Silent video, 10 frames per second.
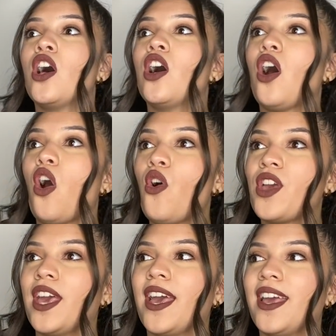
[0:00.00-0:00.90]

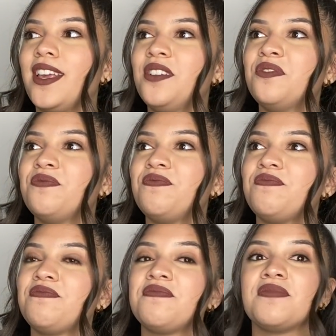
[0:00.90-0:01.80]
okay,
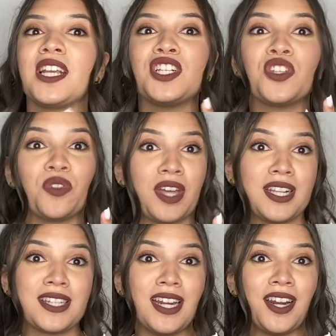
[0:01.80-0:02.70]
so
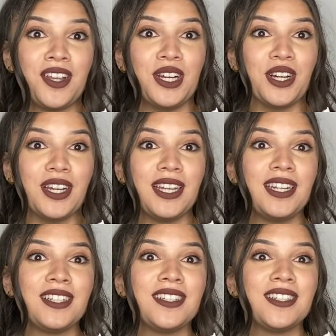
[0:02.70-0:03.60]
that's not good,
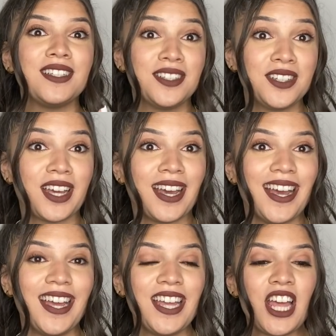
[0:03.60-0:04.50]

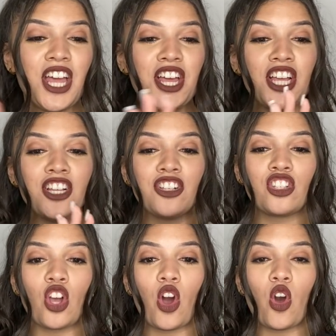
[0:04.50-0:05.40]
okay?
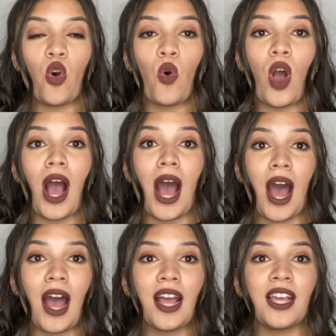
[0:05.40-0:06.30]
So
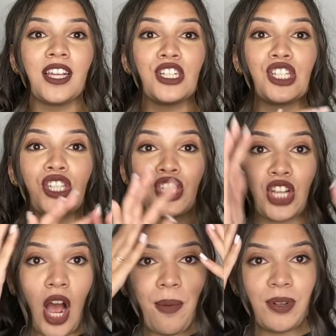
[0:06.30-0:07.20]
I
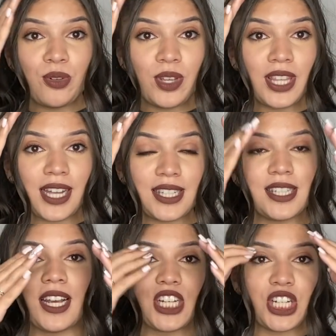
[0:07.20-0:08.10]
stopped doing that
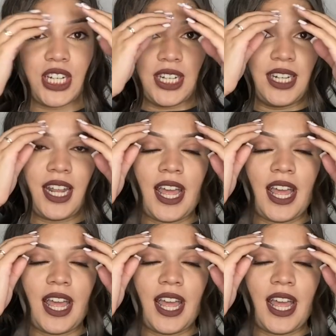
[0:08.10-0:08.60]
section